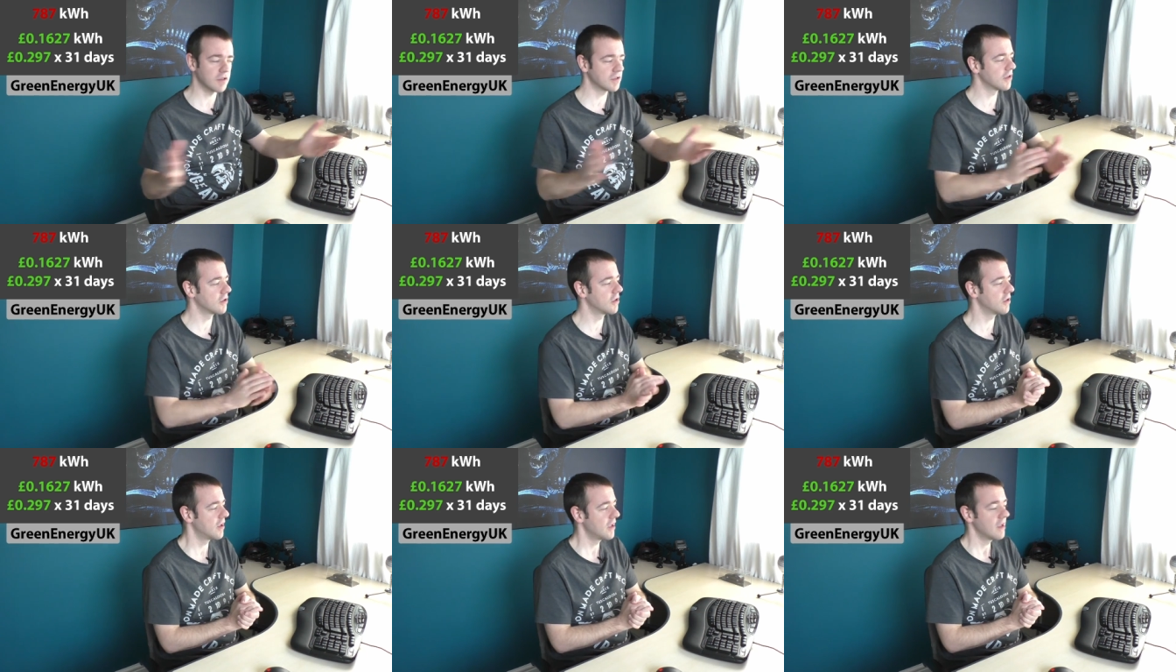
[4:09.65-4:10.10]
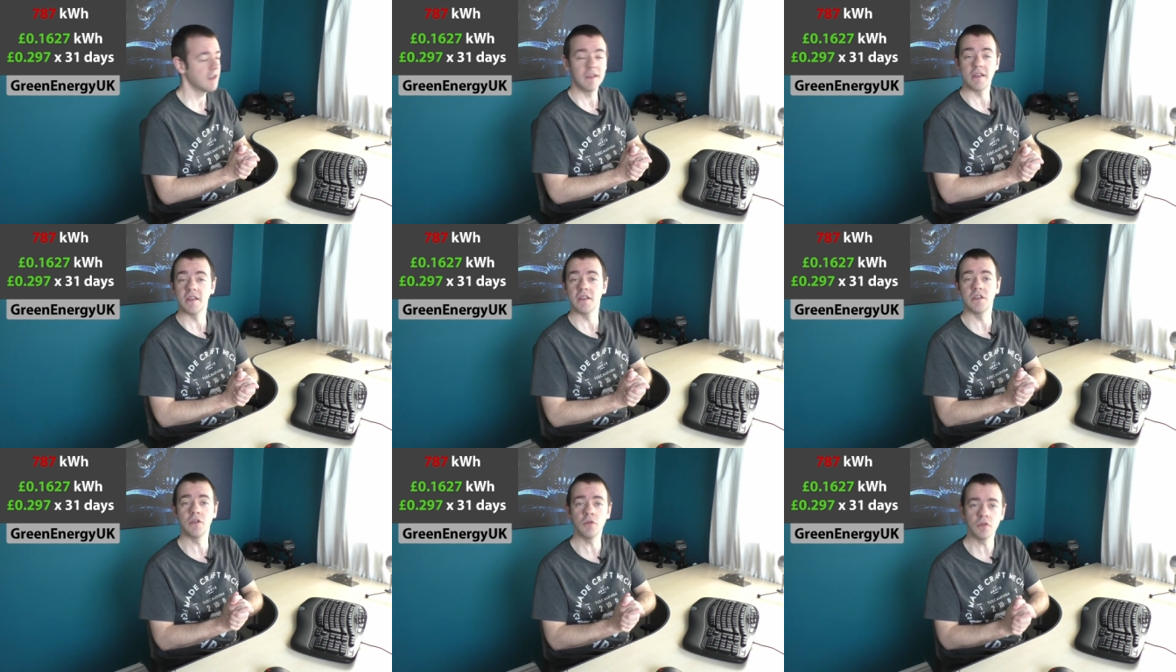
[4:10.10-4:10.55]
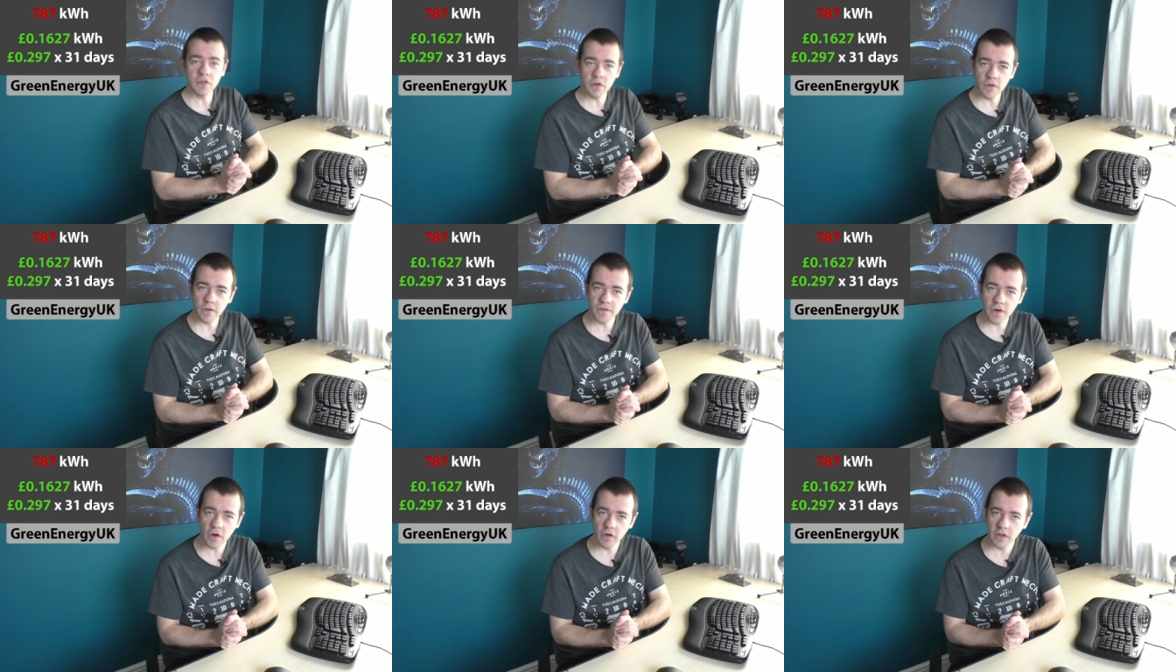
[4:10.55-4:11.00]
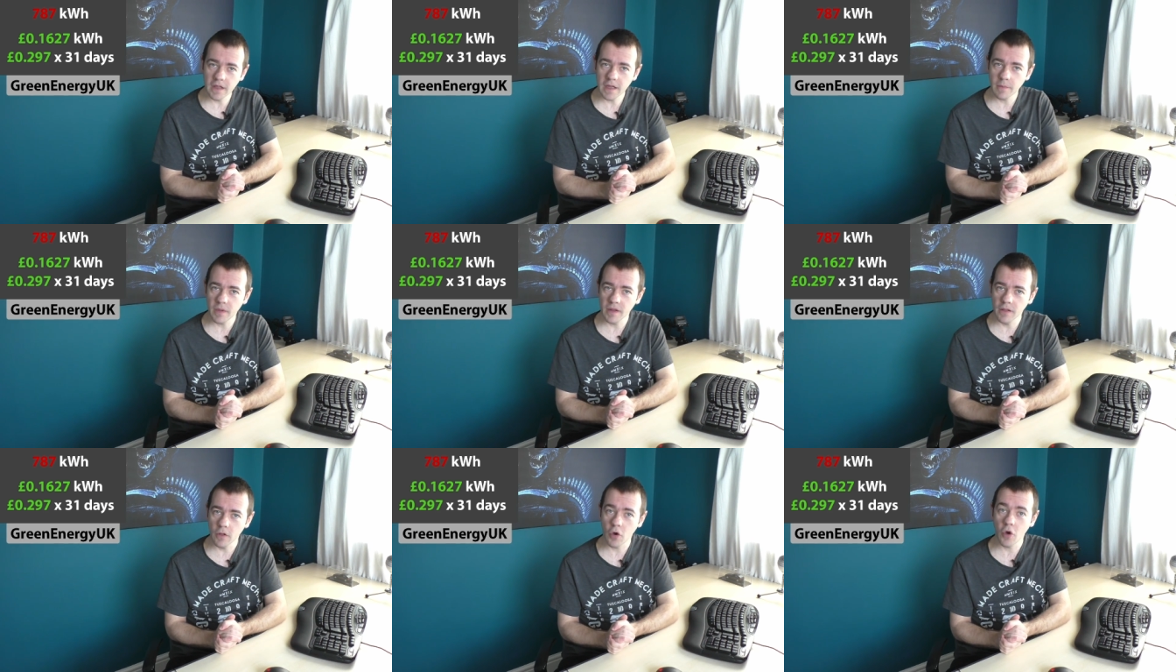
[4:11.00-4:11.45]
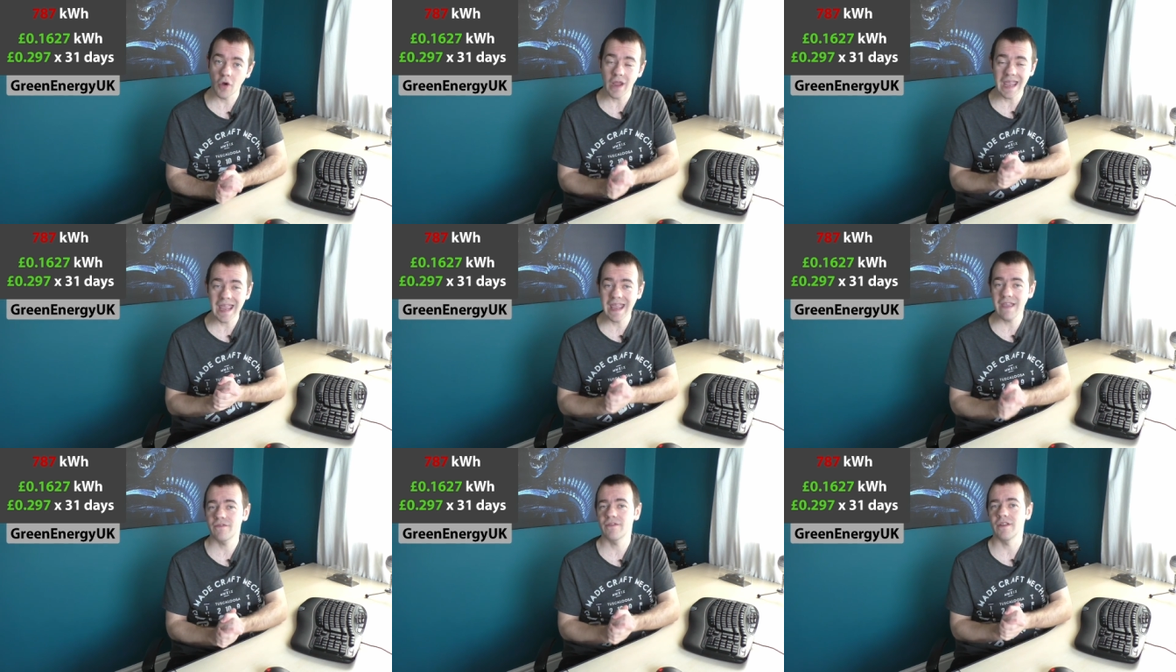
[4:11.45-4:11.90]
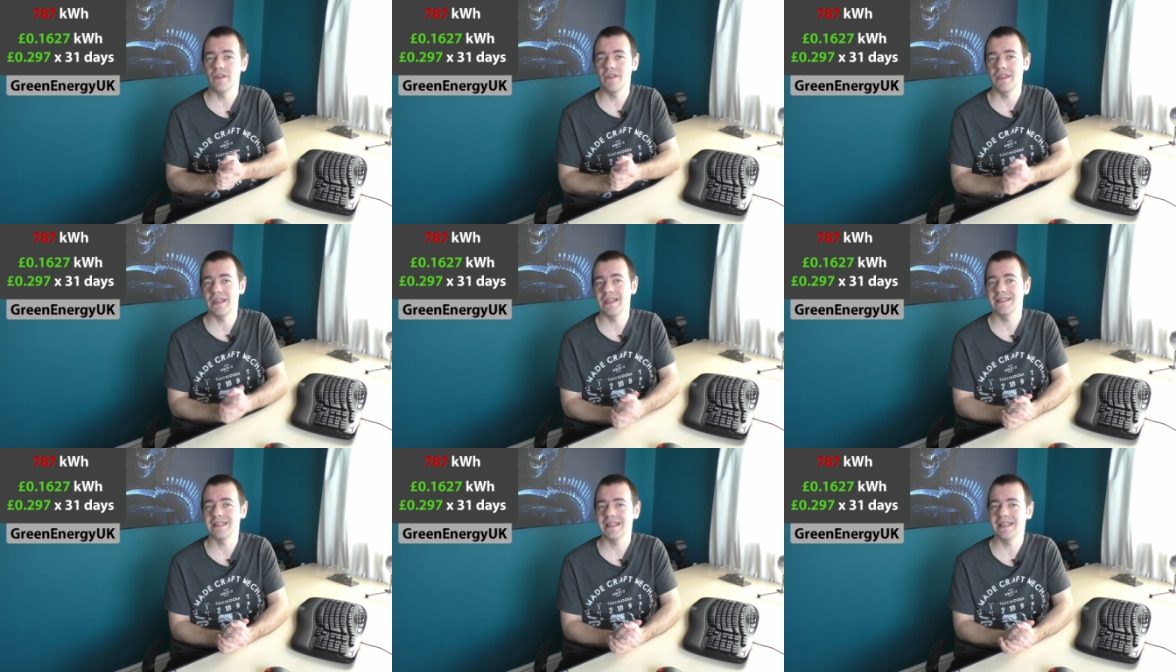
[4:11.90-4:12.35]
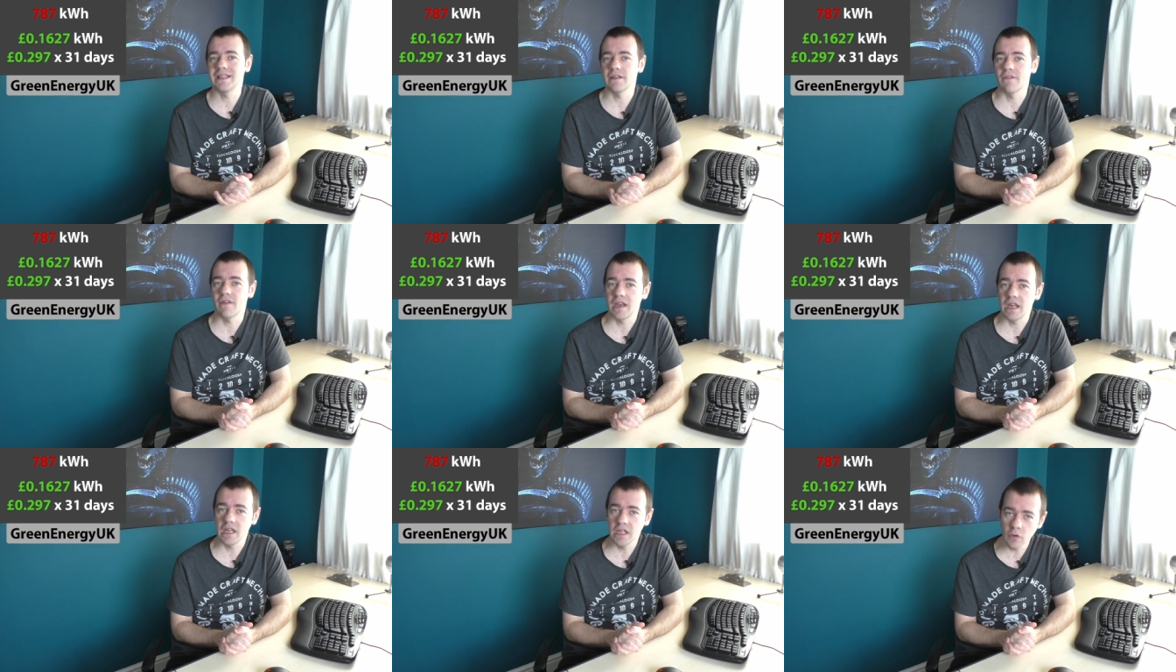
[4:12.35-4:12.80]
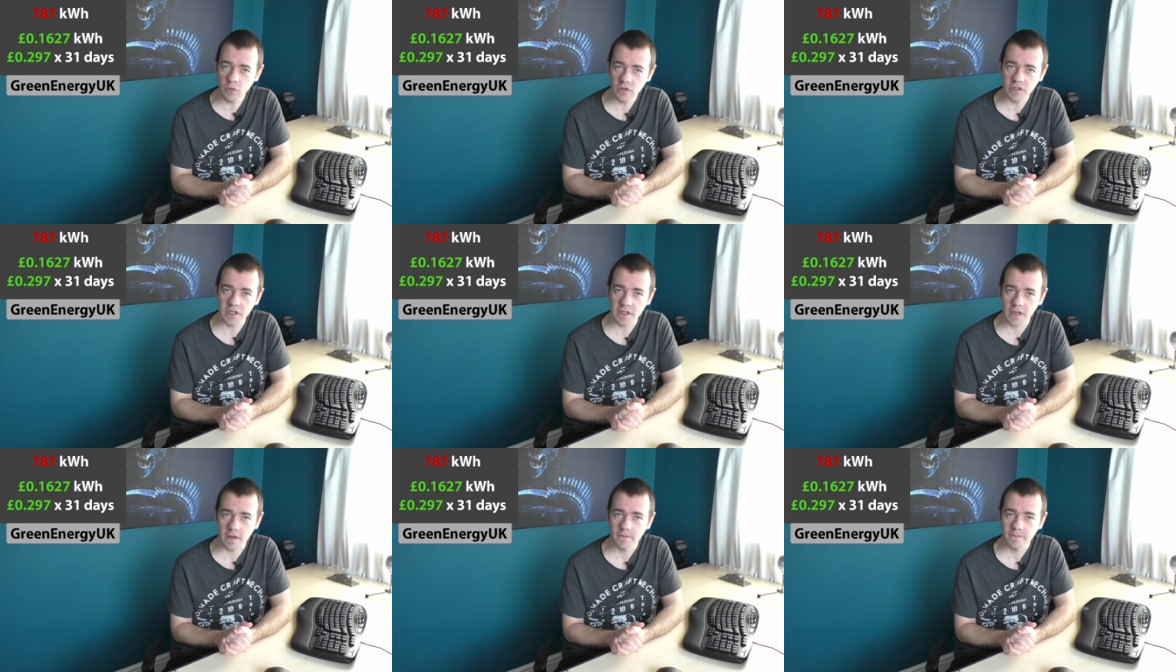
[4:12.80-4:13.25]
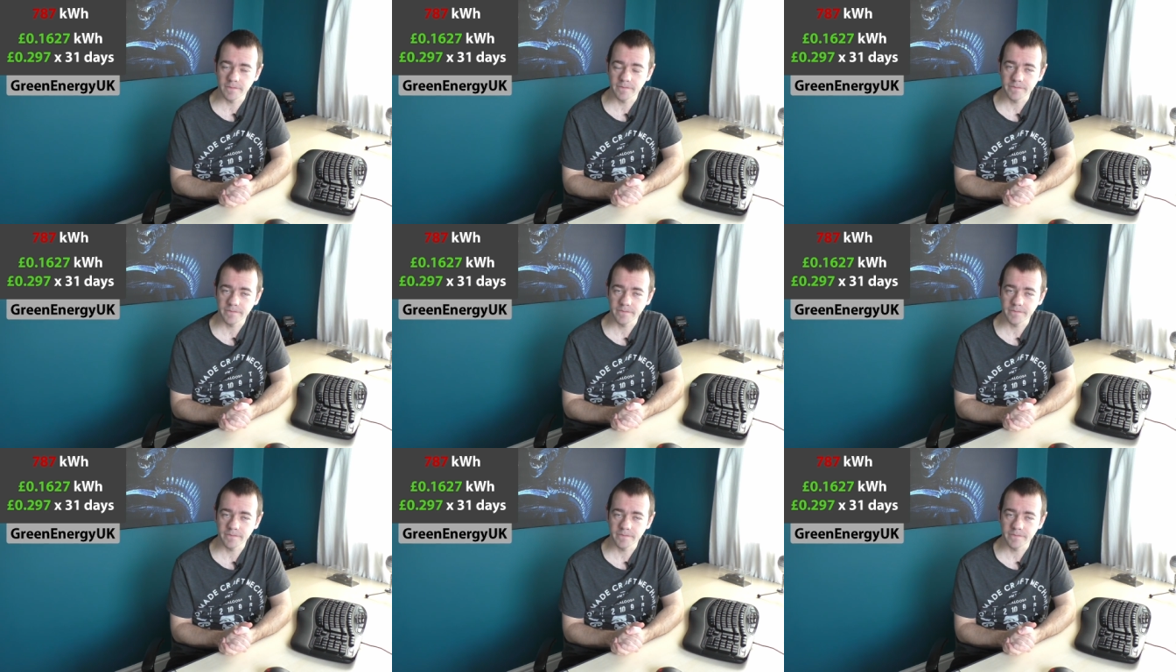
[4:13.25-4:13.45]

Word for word: So use the referral link below if this is of any use to you.